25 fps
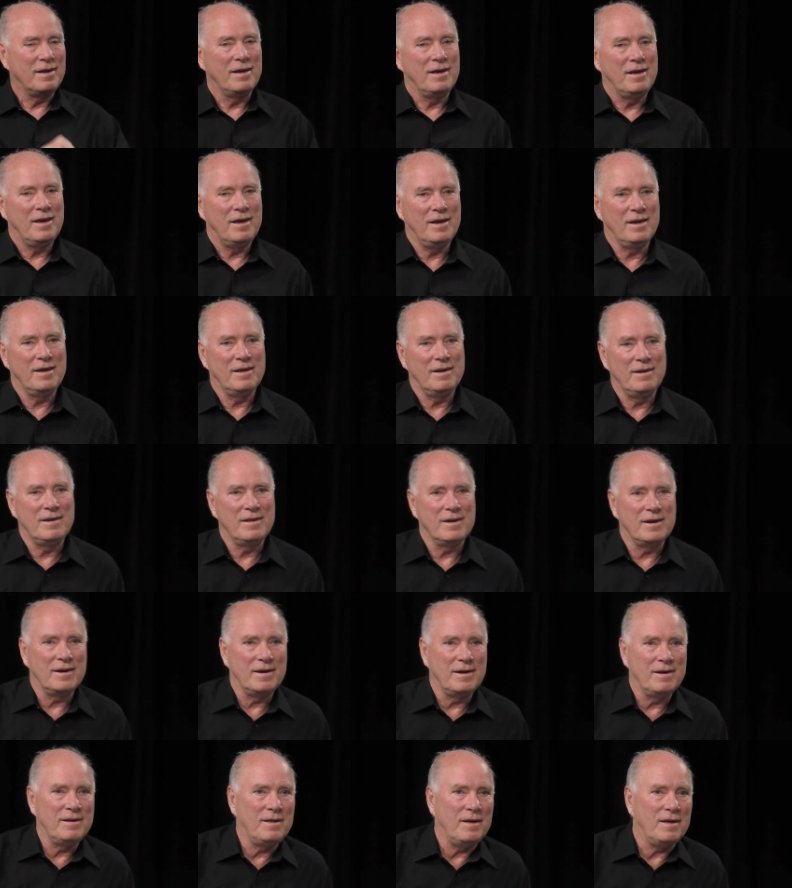And
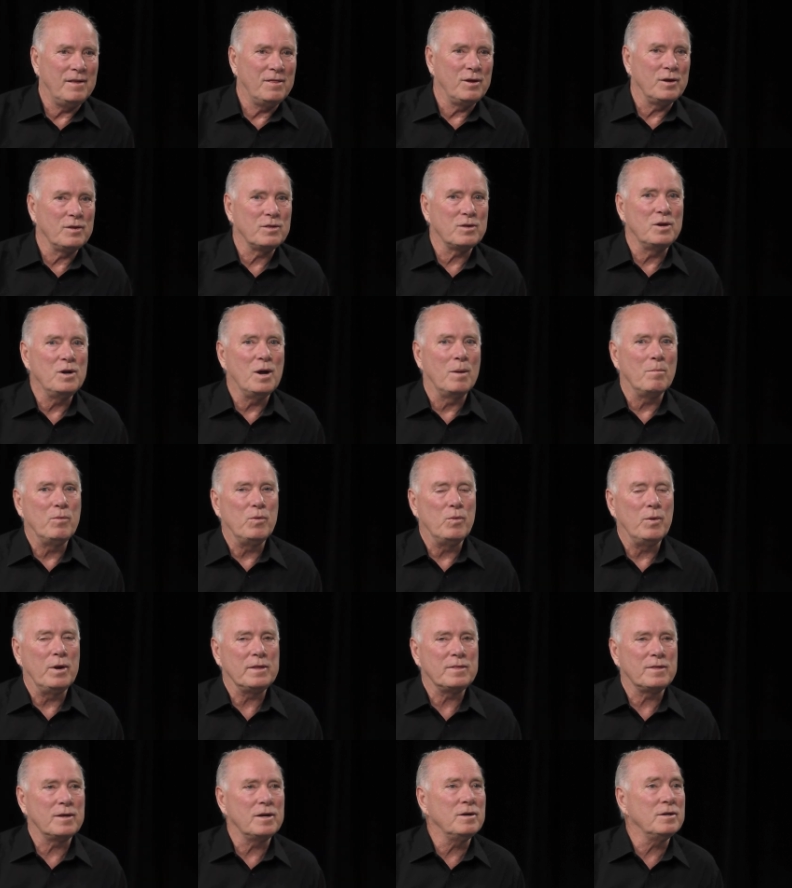uh, I think the number
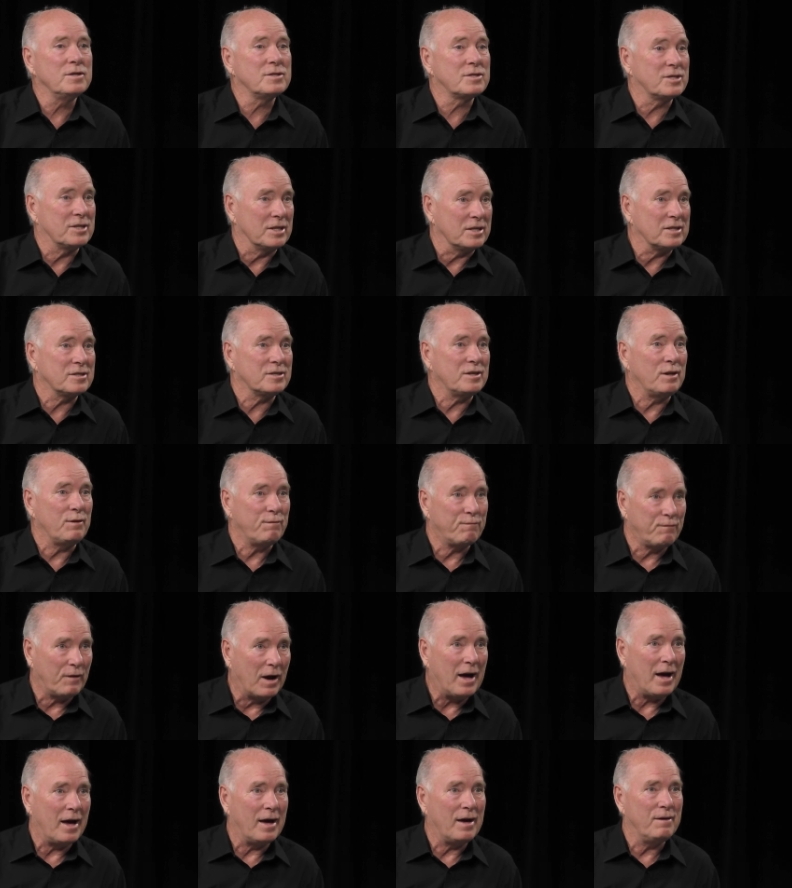right there is
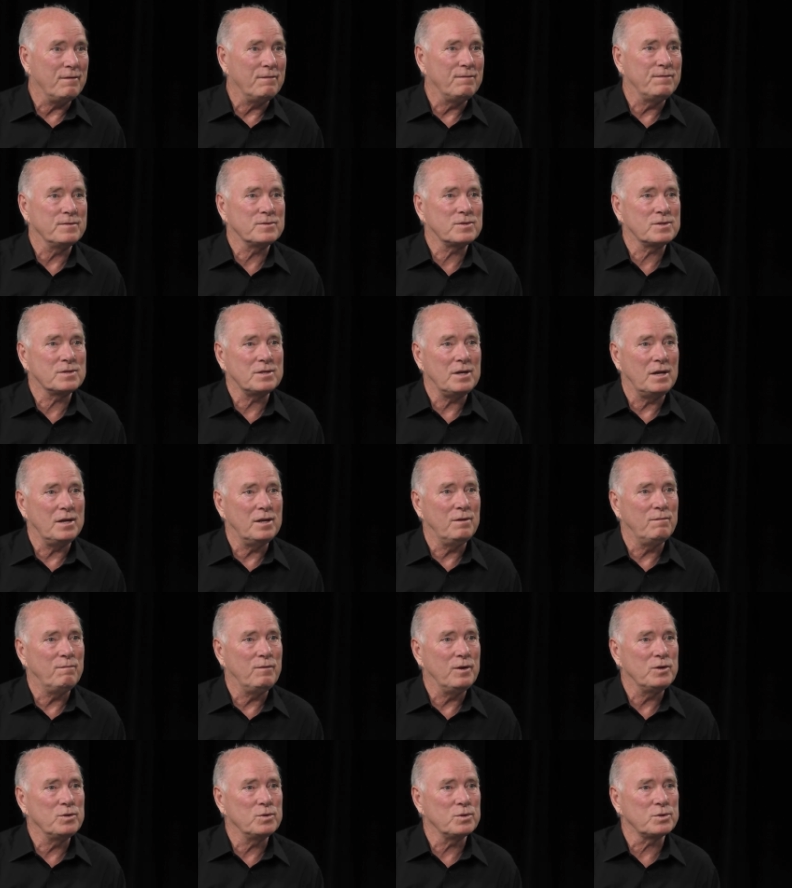65
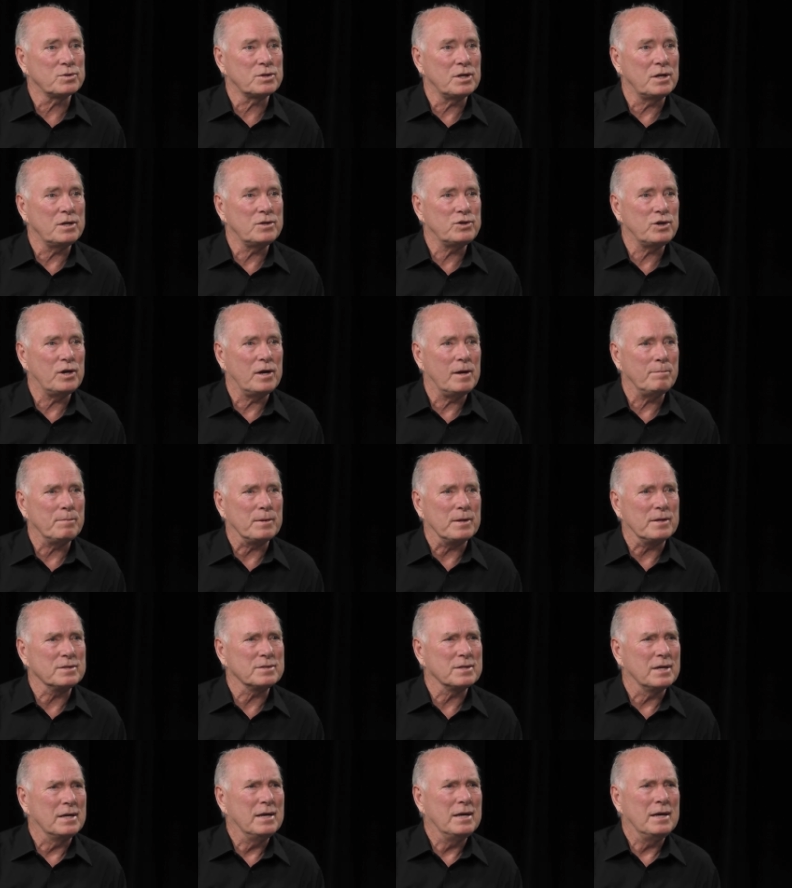individual state
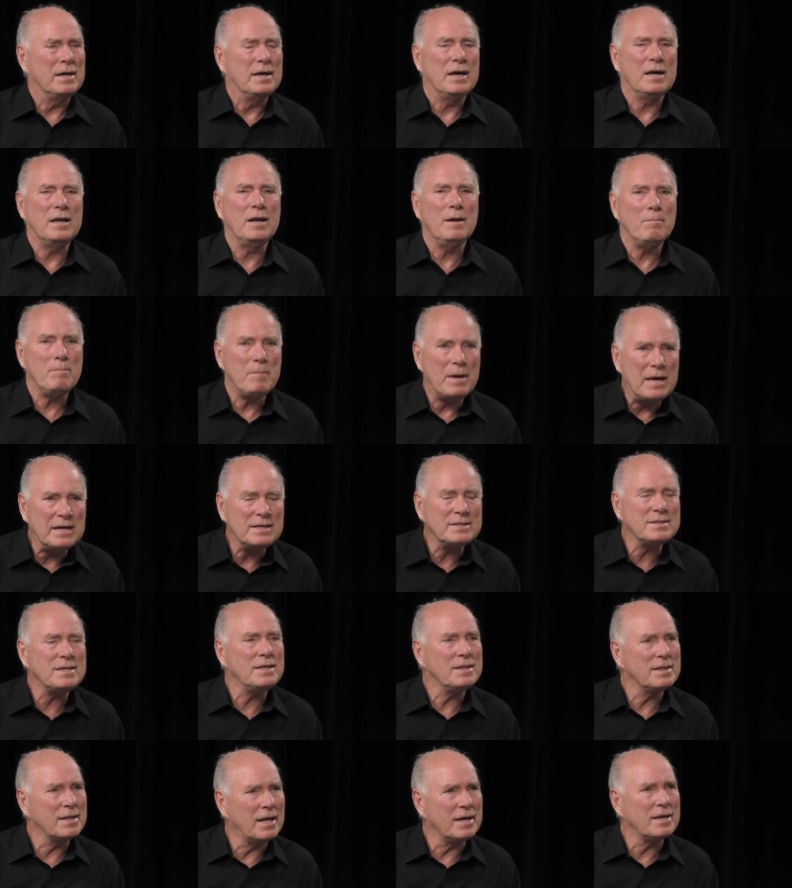champions an
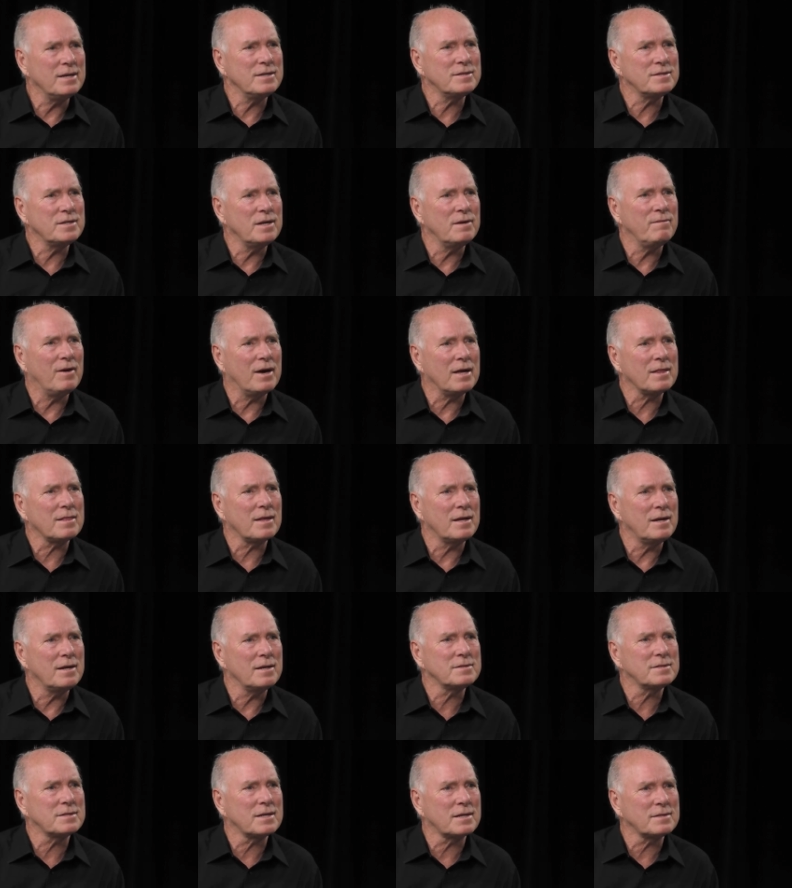amazing legacy of
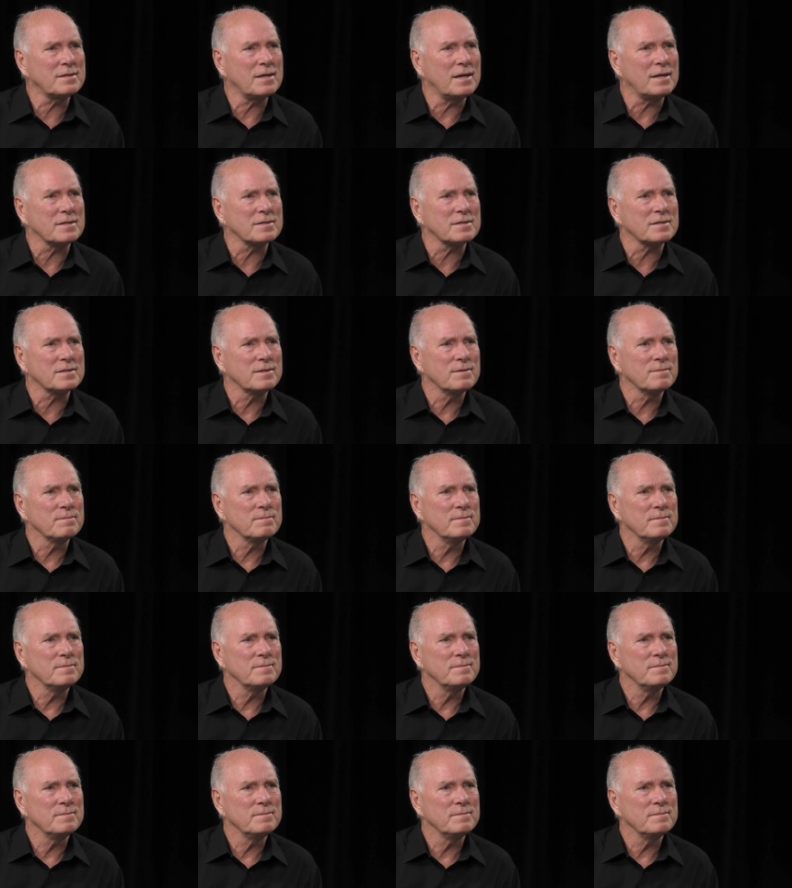athletic success. And you're